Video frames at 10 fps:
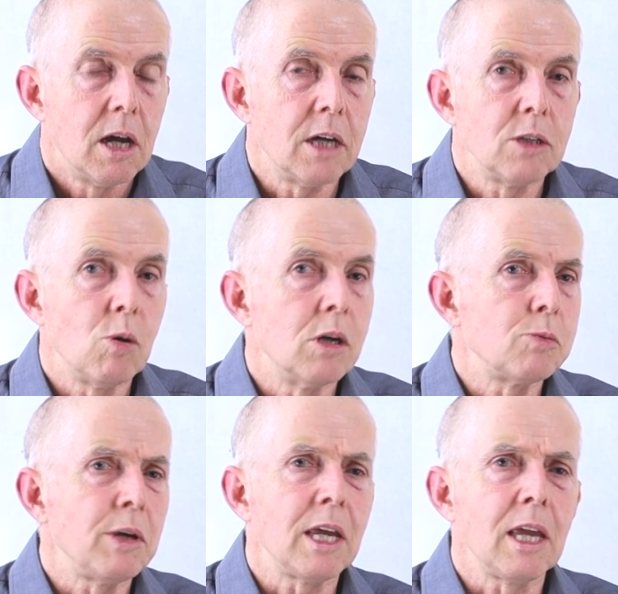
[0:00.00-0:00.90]

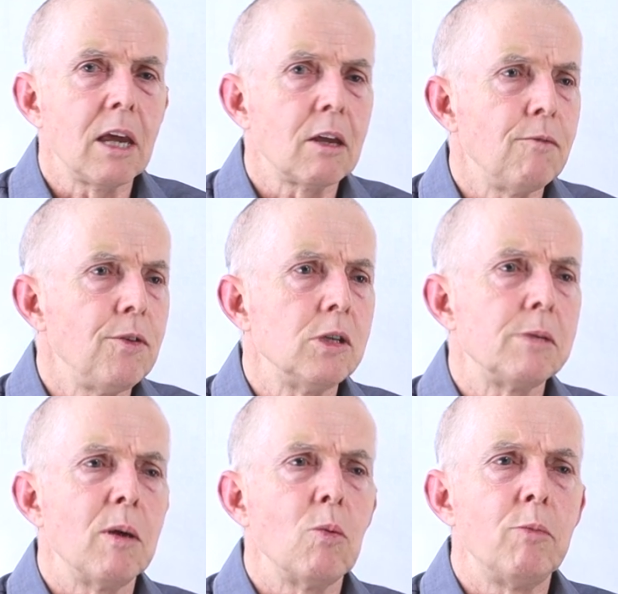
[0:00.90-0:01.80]
Otherwise, we can get confused
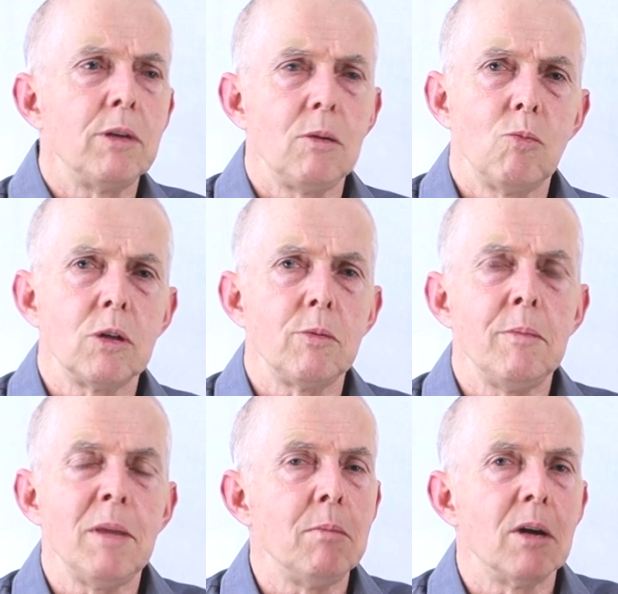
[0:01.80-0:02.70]
about what do we
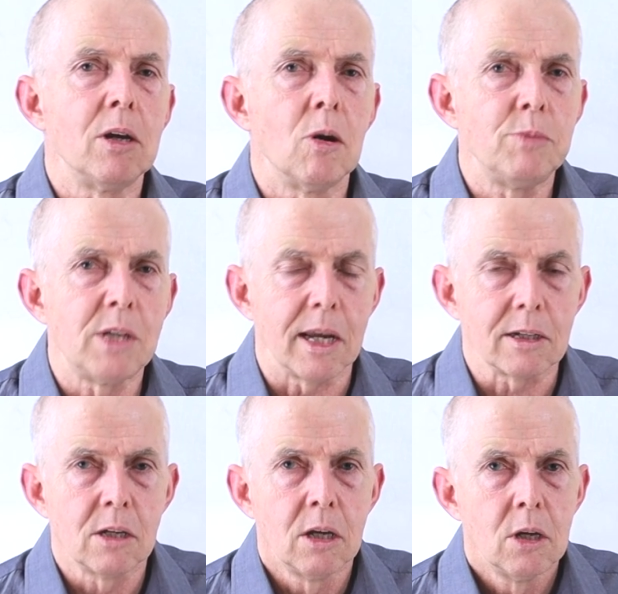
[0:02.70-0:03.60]
mean by an object.